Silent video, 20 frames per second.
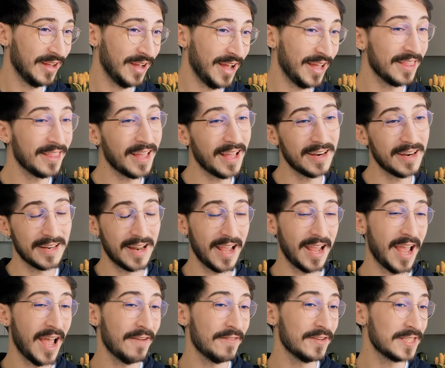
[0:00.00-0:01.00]
and then they
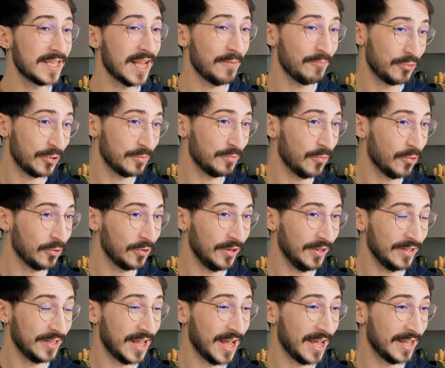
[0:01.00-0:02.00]
have a separate
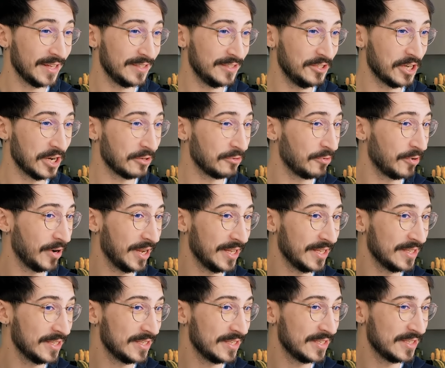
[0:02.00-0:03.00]
model that
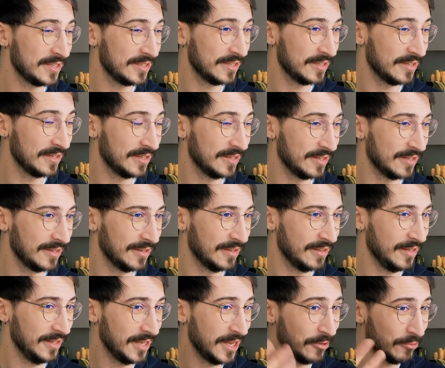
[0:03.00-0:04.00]
generates uh,
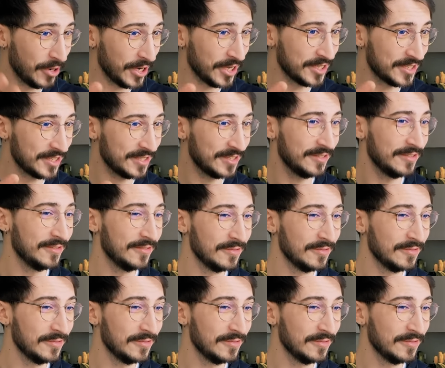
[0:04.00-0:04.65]
lyrics,